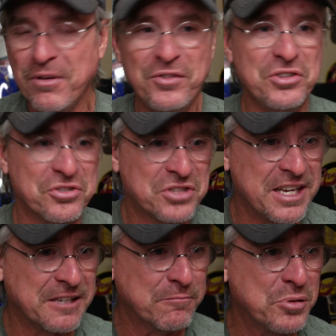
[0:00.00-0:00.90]
of you, you're
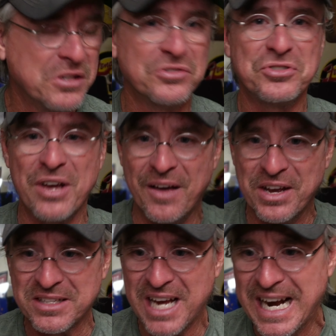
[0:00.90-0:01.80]
taking pills, you have
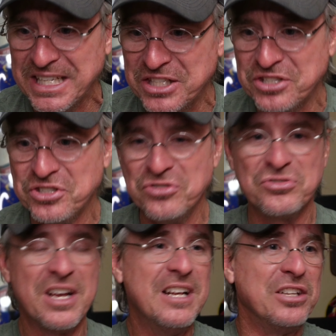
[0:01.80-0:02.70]
anxiety
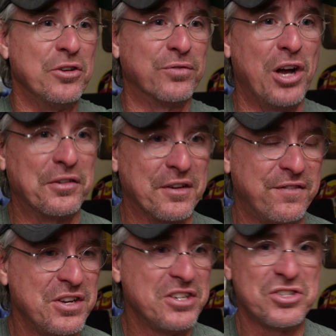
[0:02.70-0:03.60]
issues, you've lost a
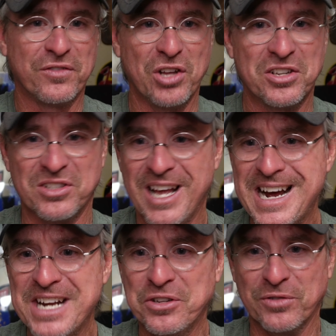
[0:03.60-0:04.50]
fish, you've lost
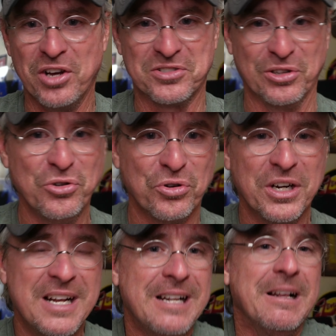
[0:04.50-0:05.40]
line, you've lost a
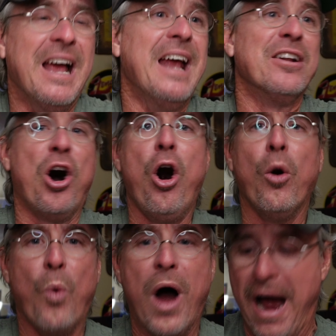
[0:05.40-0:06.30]
lure. And
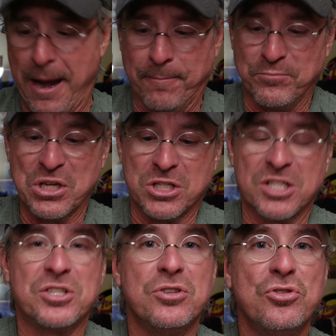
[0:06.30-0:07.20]
all why?
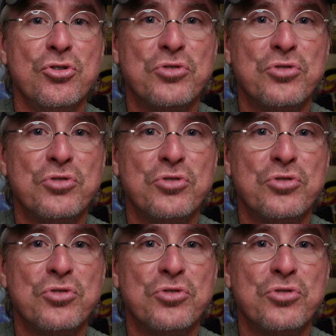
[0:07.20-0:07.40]
Because you